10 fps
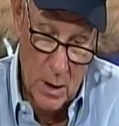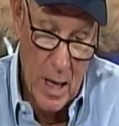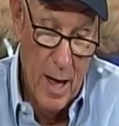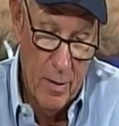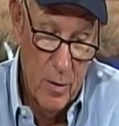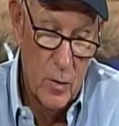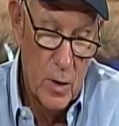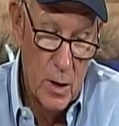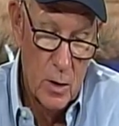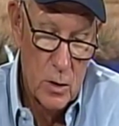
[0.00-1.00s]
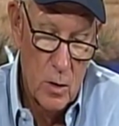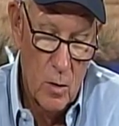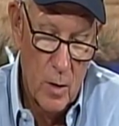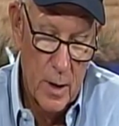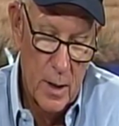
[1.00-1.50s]
a lot through the years,
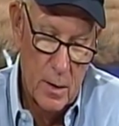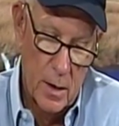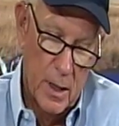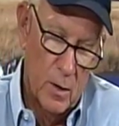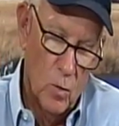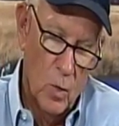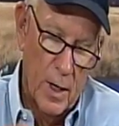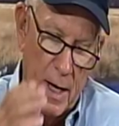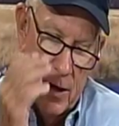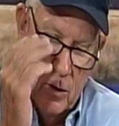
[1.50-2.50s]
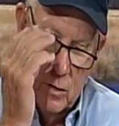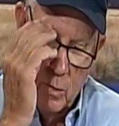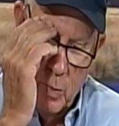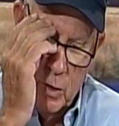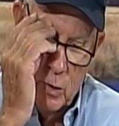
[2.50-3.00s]
Lori, and when I use a
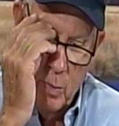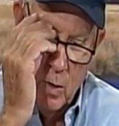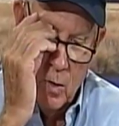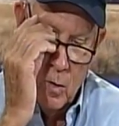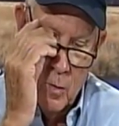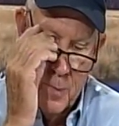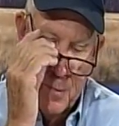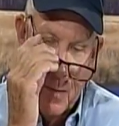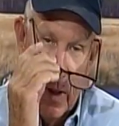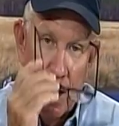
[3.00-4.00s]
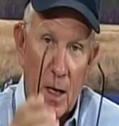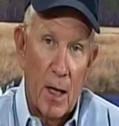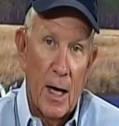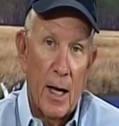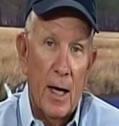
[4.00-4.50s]
push pole,
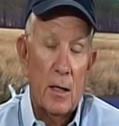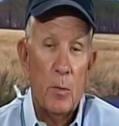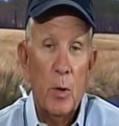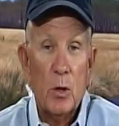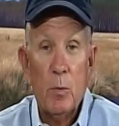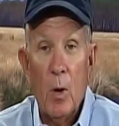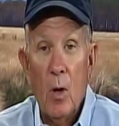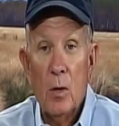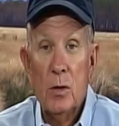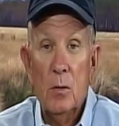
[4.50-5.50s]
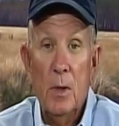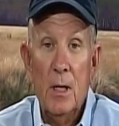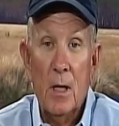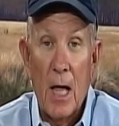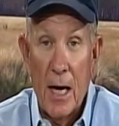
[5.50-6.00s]
I like the push pole to be
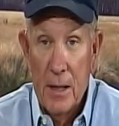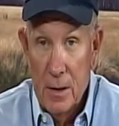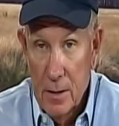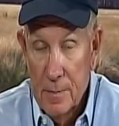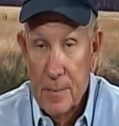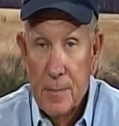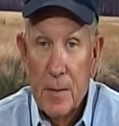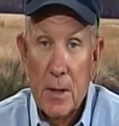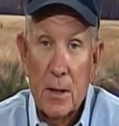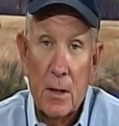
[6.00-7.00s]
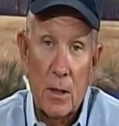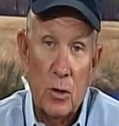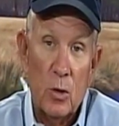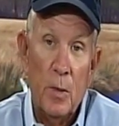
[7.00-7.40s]
light, as you'll